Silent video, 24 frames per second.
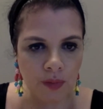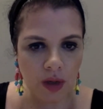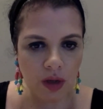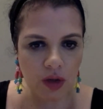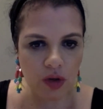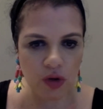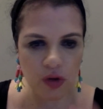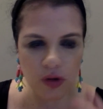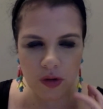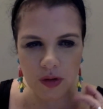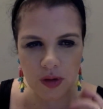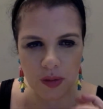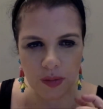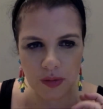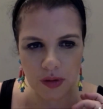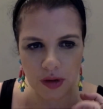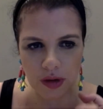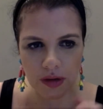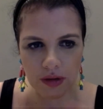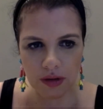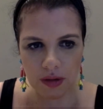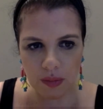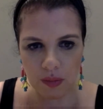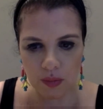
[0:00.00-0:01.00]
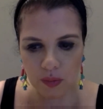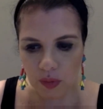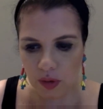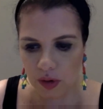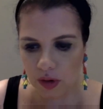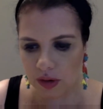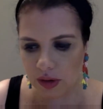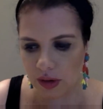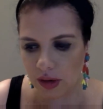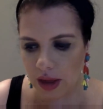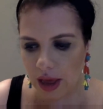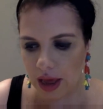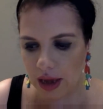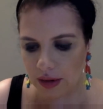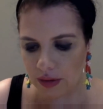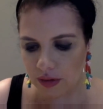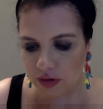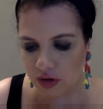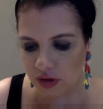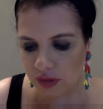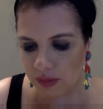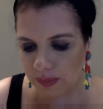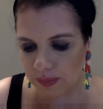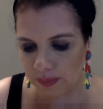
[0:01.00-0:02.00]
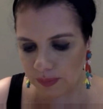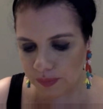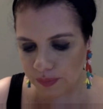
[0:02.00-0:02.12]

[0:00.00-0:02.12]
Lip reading: It just seems like some weird allergy.